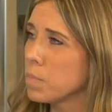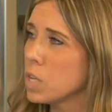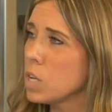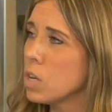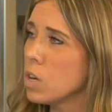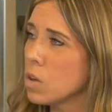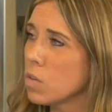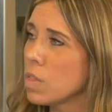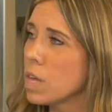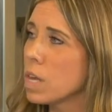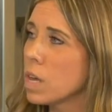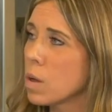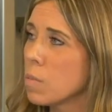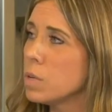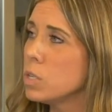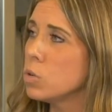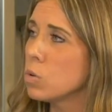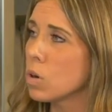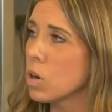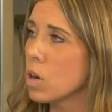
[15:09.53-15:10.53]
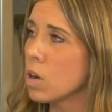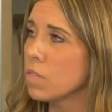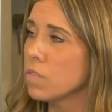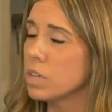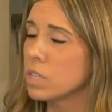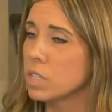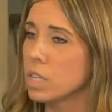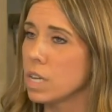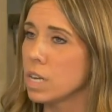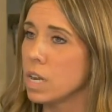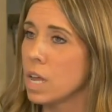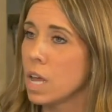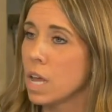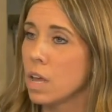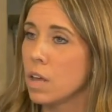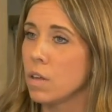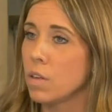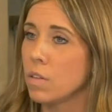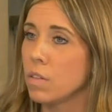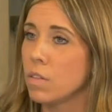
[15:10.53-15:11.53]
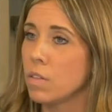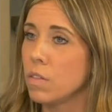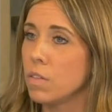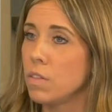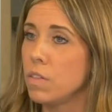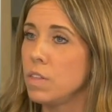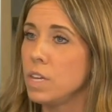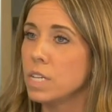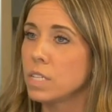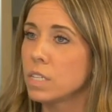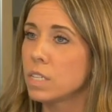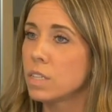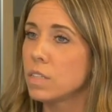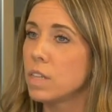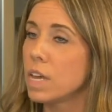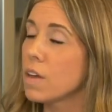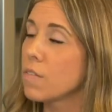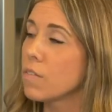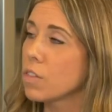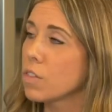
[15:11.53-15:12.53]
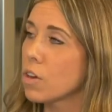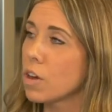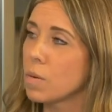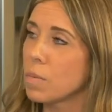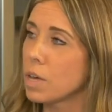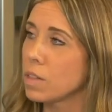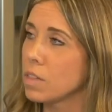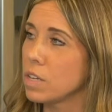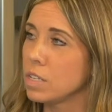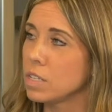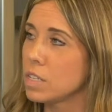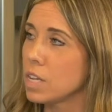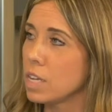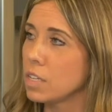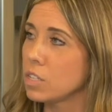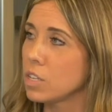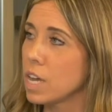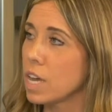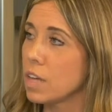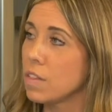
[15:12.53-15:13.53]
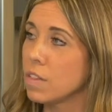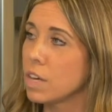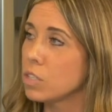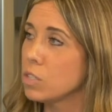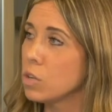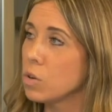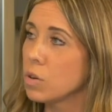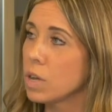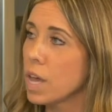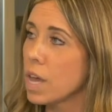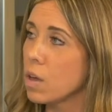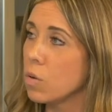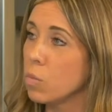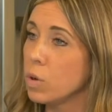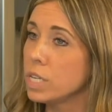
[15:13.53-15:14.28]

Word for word: You yeah. know, they come into our office and these, they haven't thought about these things yet, and that's right. okay.